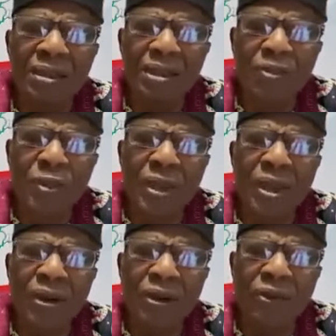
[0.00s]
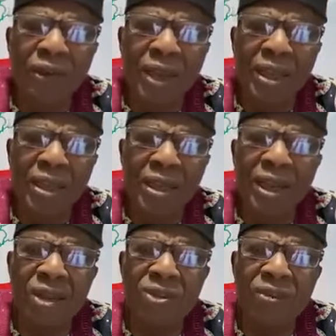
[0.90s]
Speaker of the
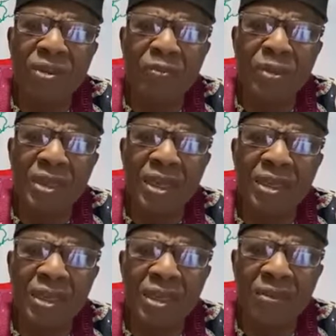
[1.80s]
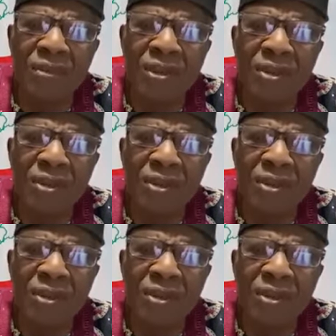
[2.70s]
House of Representatives,